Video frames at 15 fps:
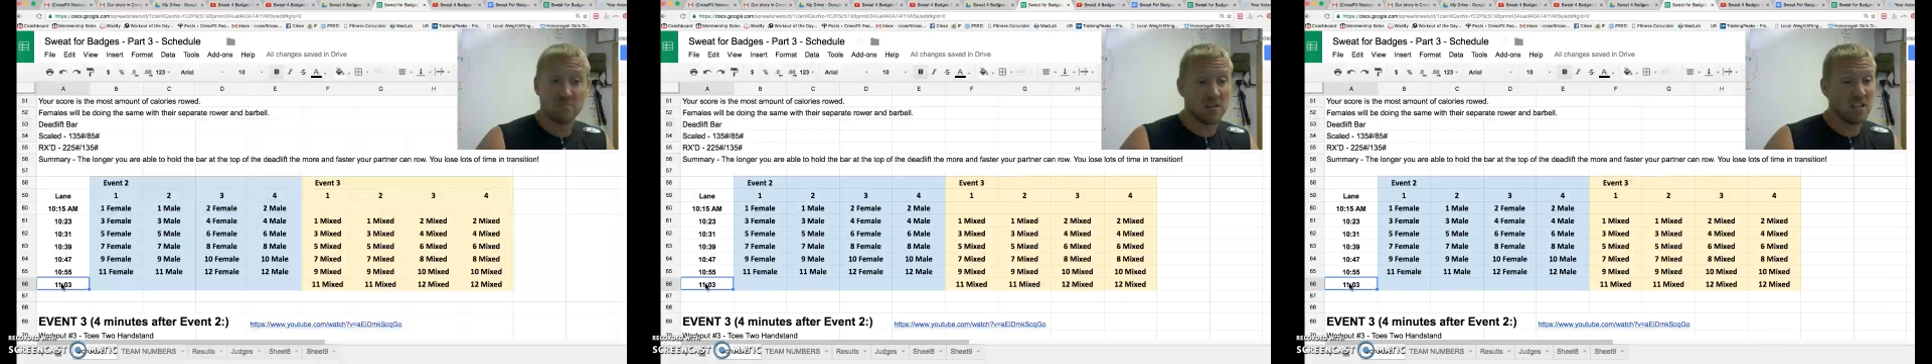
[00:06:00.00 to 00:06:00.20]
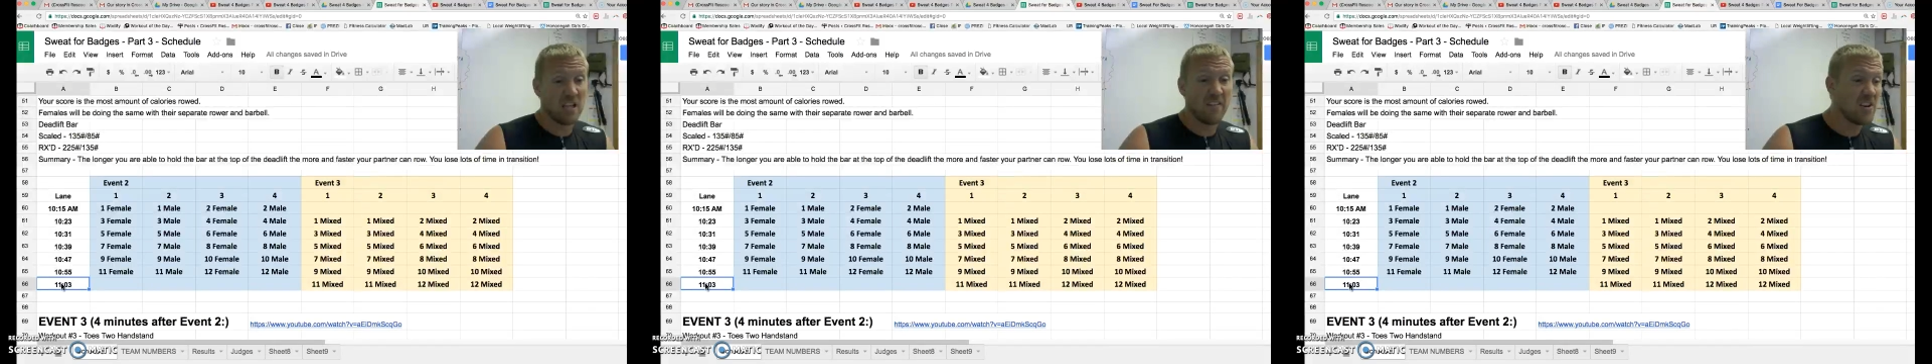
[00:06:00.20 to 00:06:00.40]

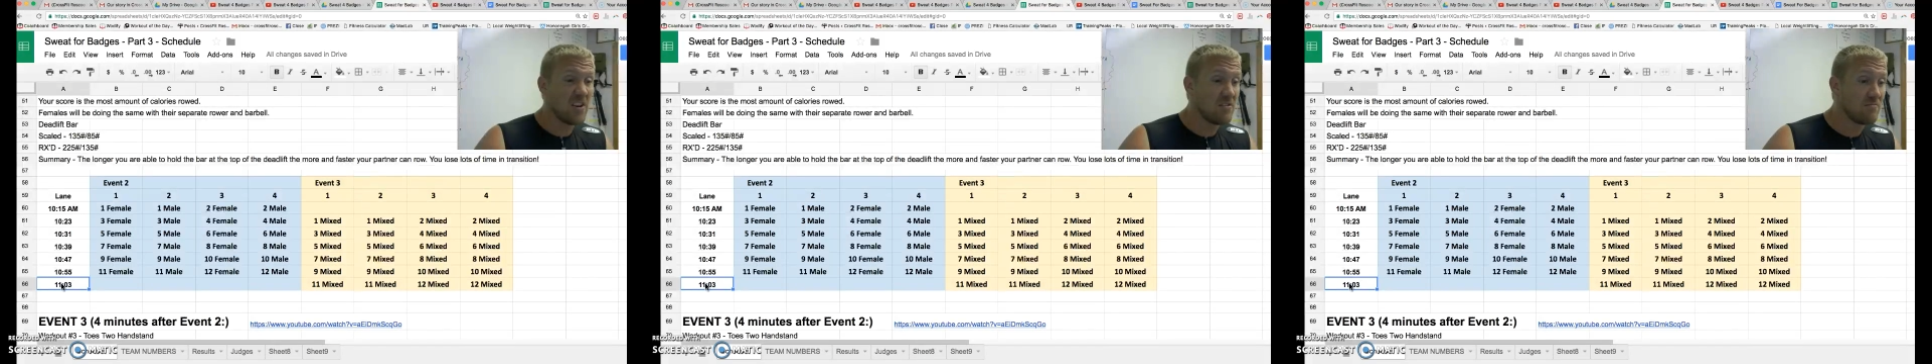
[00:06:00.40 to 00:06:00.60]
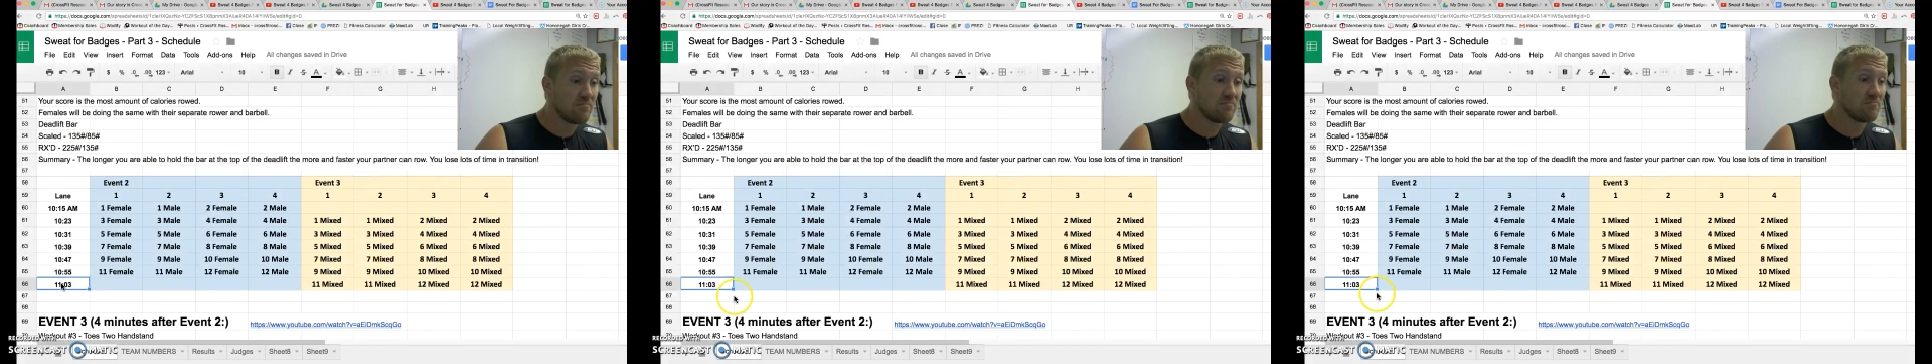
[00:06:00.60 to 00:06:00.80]

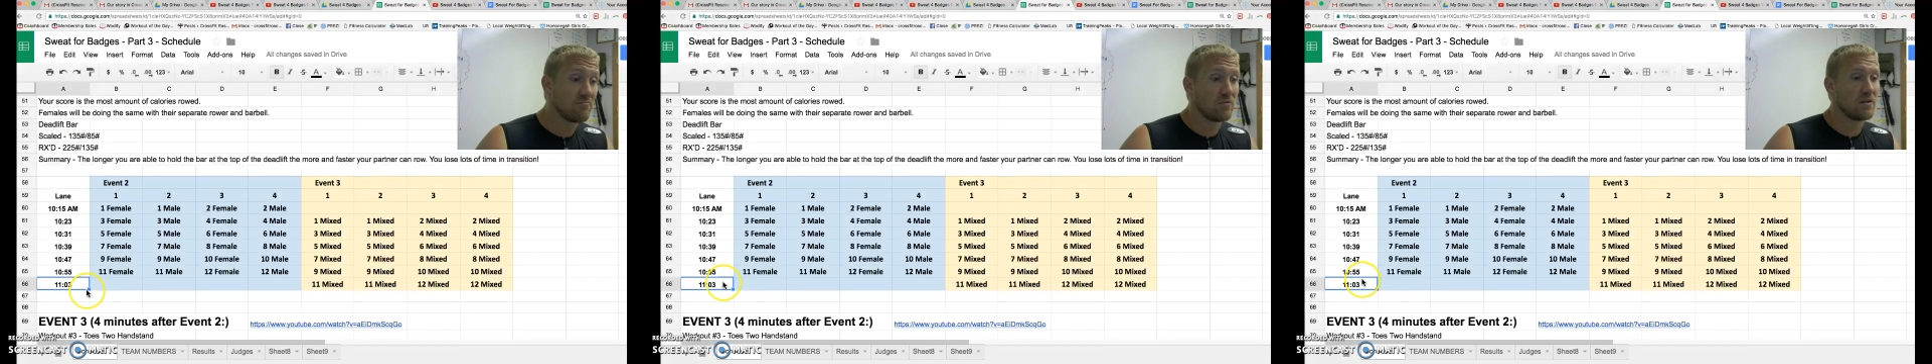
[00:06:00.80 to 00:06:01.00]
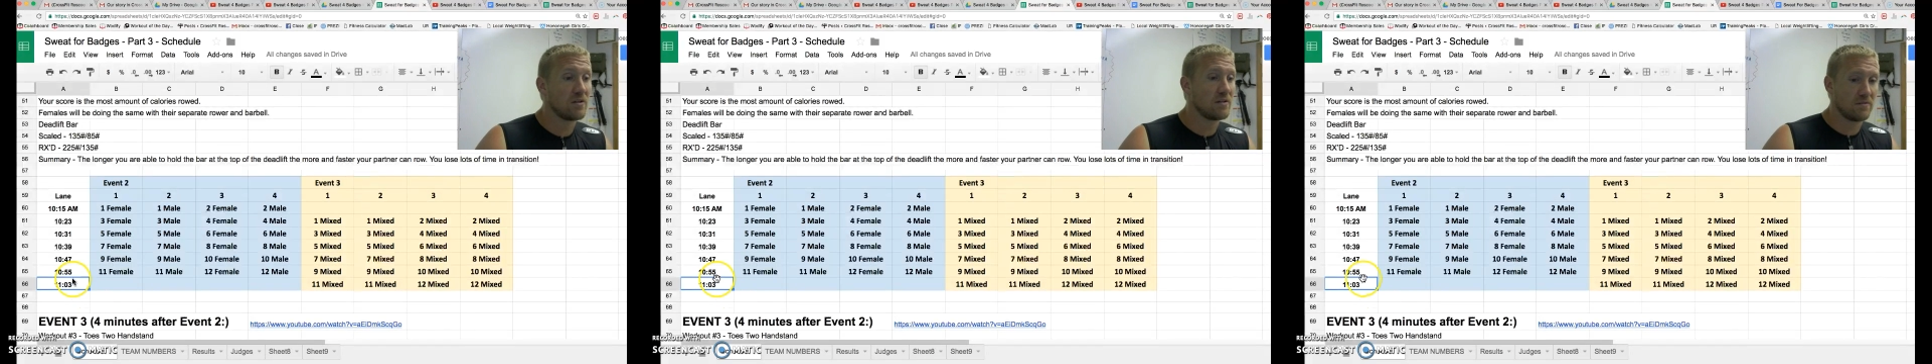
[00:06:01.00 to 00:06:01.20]
11,
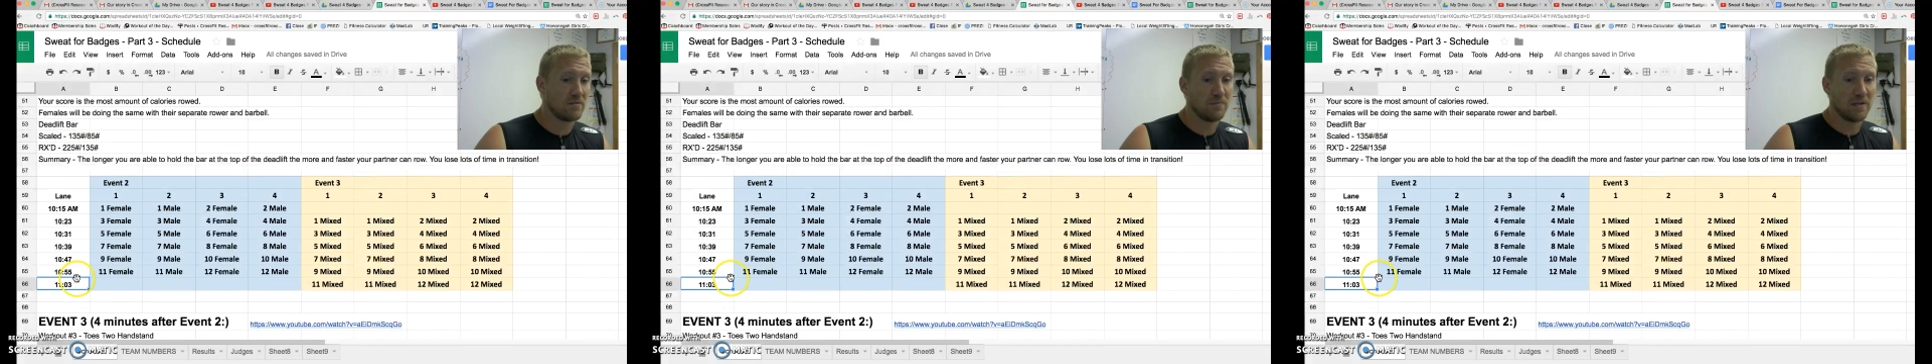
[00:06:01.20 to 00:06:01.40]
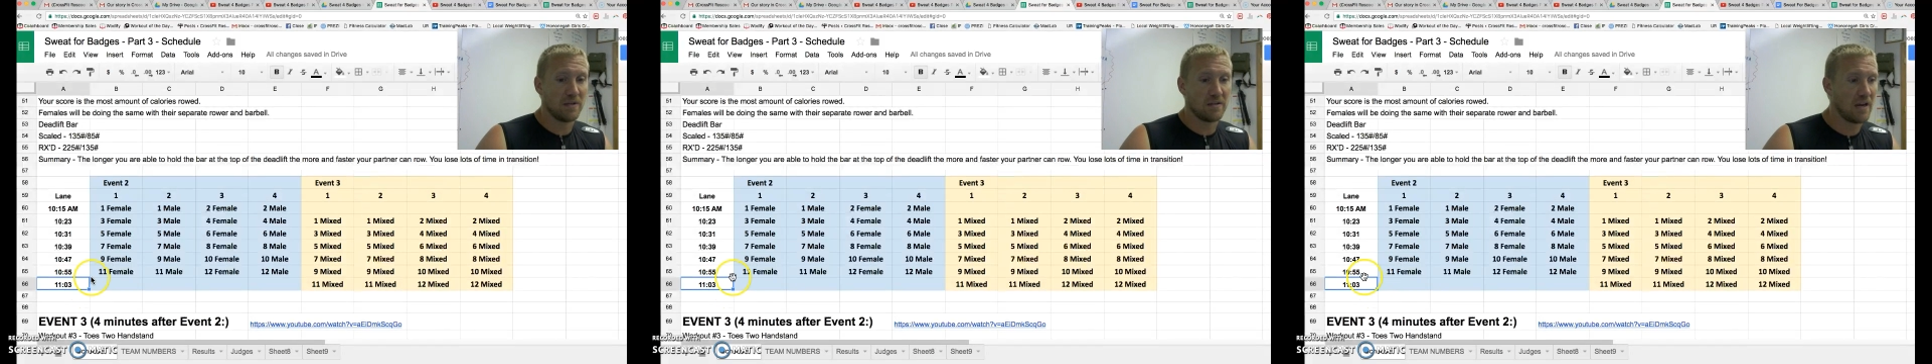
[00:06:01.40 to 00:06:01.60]
well,
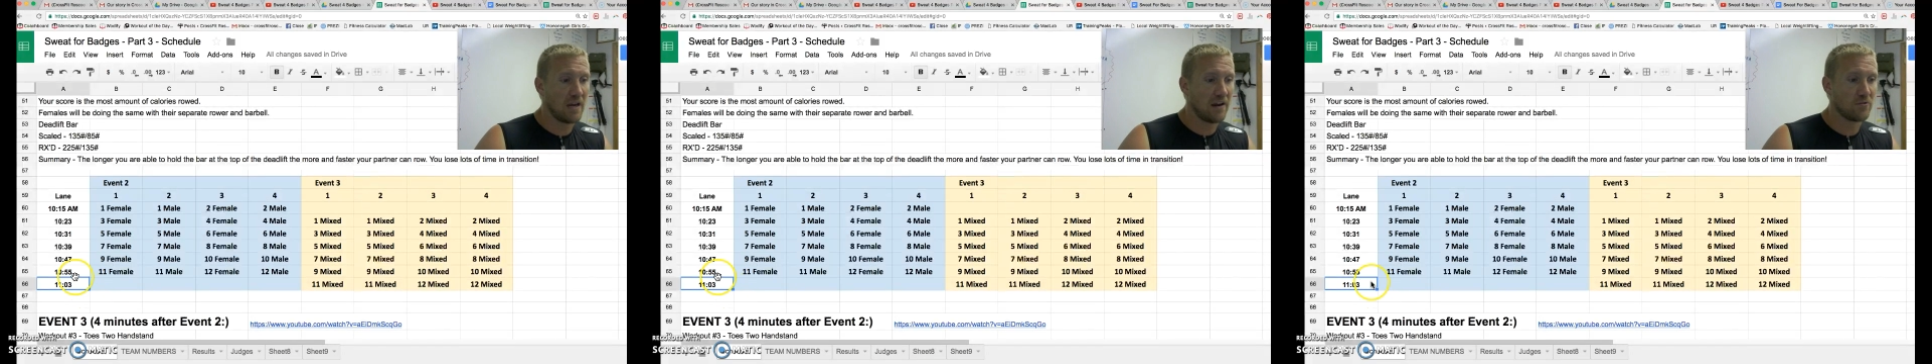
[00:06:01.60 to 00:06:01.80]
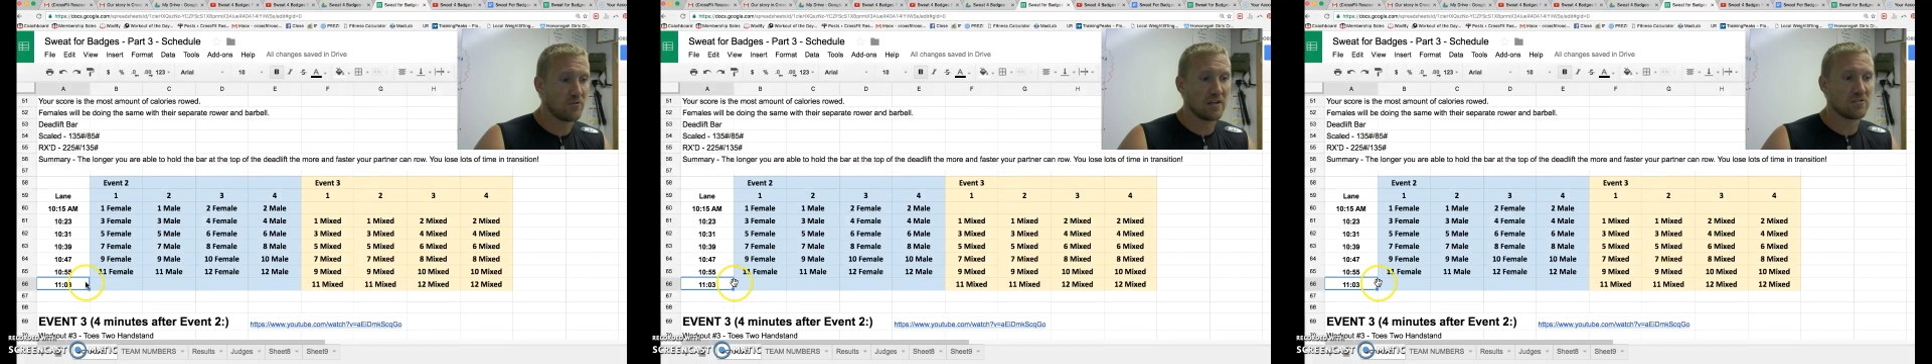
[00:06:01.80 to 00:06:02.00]
it'll be
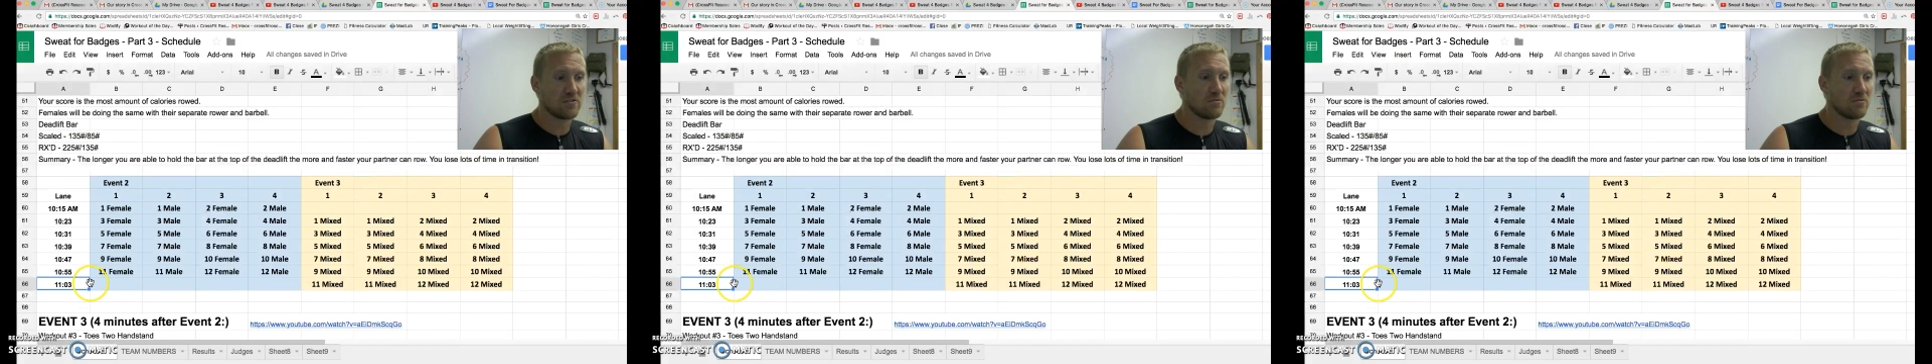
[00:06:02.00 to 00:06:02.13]
after that,